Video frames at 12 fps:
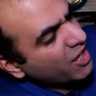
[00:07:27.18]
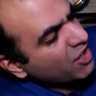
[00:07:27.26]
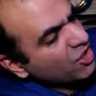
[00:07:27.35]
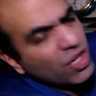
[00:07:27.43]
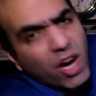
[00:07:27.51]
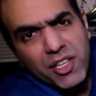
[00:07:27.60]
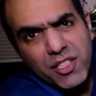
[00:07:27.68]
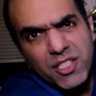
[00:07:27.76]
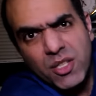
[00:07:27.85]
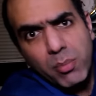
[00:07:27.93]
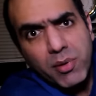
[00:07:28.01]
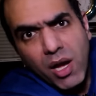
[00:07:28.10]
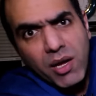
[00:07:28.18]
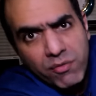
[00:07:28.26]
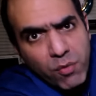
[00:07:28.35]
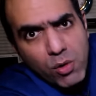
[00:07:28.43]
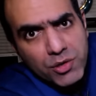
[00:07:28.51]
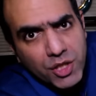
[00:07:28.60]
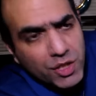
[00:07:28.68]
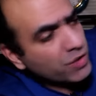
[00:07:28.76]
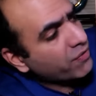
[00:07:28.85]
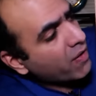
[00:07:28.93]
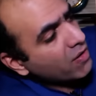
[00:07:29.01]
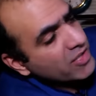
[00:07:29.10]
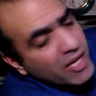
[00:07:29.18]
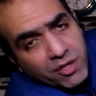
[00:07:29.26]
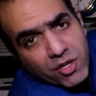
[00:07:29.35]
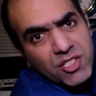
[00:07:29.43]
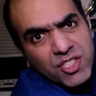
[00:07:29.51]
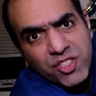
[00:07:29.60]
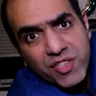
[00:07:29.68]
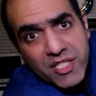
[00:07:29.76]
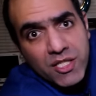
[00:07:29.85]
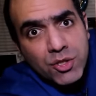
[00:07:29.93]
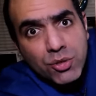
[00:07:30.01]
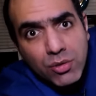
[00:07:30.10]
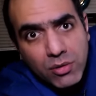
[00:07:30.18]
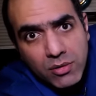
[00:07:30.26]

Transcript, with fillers: the entire supply voltage falls across the resistor.